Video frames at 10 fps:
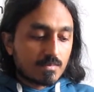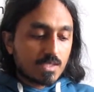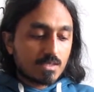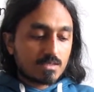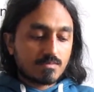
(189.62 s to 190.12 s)

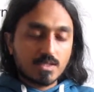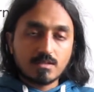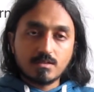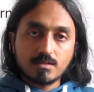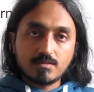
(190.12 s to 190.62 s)
Next
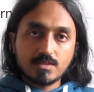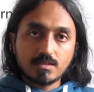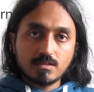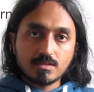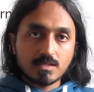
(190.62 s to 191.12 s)
fret
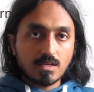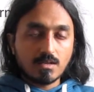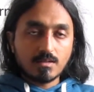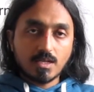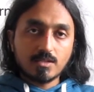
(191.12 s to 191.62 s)
is a
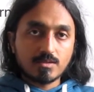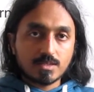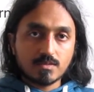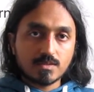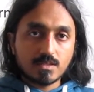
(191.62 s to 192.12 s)
Sa, higher
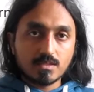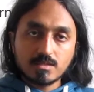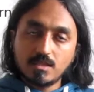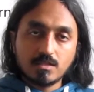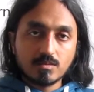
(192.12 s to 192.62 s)
octave Sa,
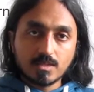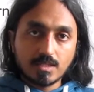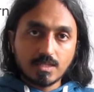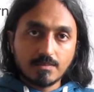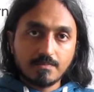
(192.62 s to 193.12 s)
C note
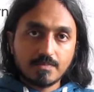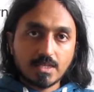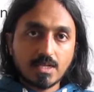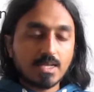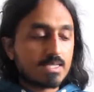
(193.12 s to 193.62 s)
again.
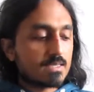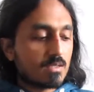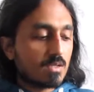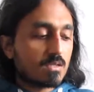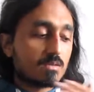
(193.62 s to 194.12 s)
Like I
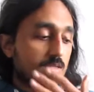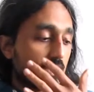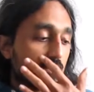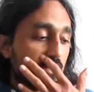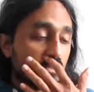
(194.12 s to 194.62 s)
said, you can do the
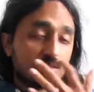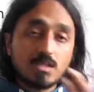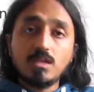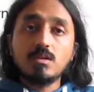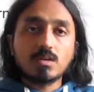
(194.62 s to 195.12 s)
same thing with
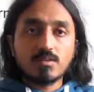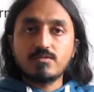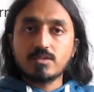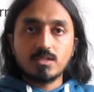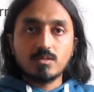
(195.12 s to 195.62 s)
D or
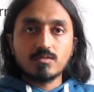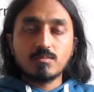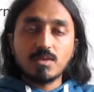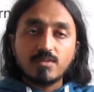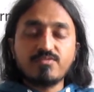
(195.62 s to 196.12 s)
F for any of
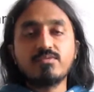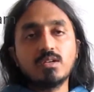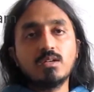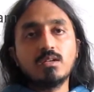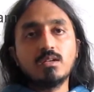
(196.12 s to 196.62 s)
them. If
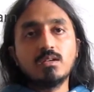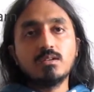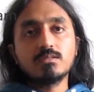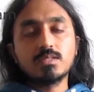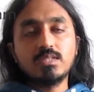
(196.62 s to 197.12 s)

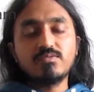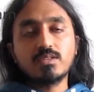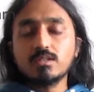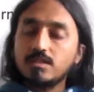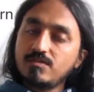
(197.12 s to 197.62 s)
it's an
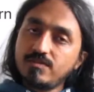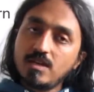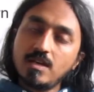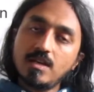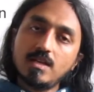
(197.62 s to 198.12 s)
if case, if
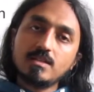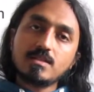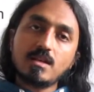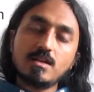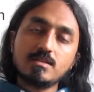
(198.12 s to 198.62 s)

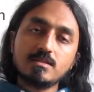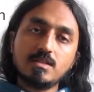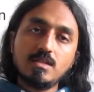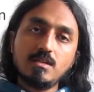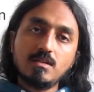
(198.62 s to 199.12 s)
Sa is a
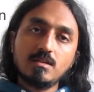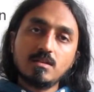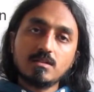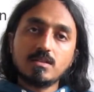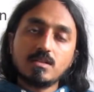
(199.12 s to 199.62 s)
D,
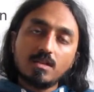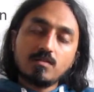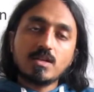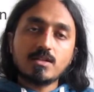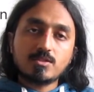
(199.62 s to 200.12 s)
then
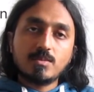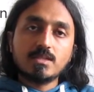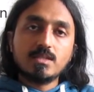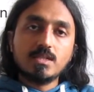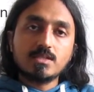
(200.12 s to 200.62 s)
Re1 has to
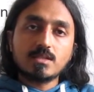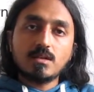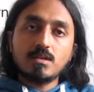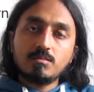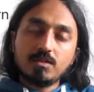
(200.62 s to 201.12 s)
be the D
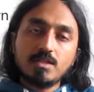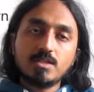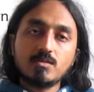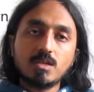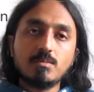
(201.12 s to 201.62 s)
sharp,
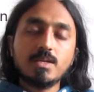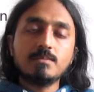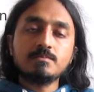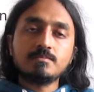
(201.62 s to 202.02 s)
Re2 will be